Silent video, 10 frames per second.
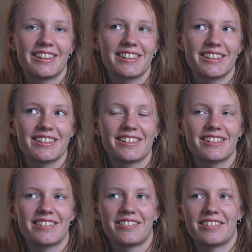just
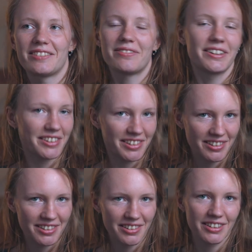different
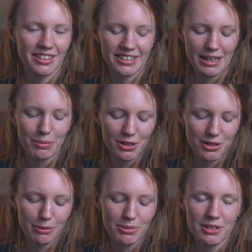summer
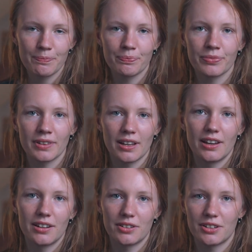tops
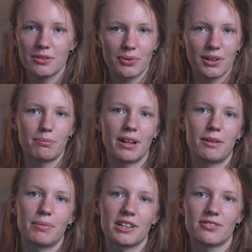in different
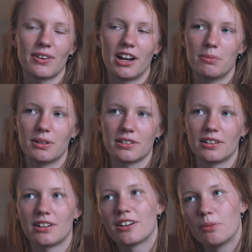plant-based fibers, and
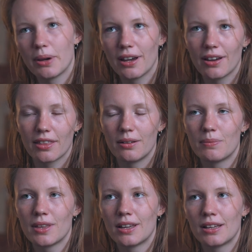then compare
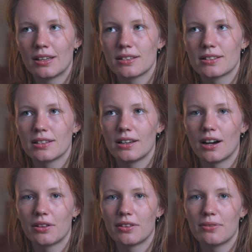them, see
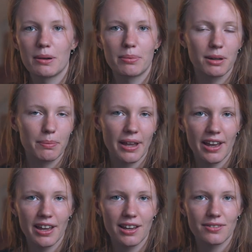how the fabric
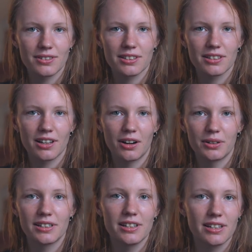behaves, how
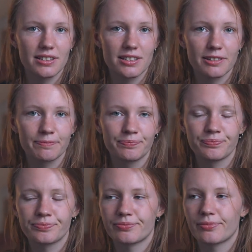it knits.
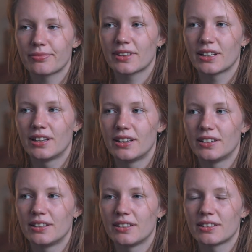
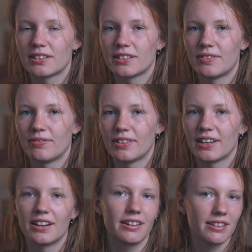And
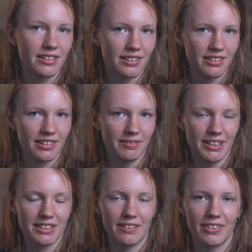yeah, this is going to
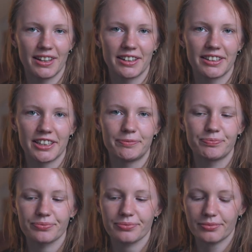be something that I
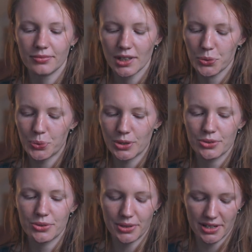want
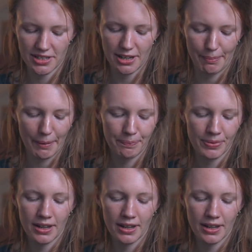to do this summer.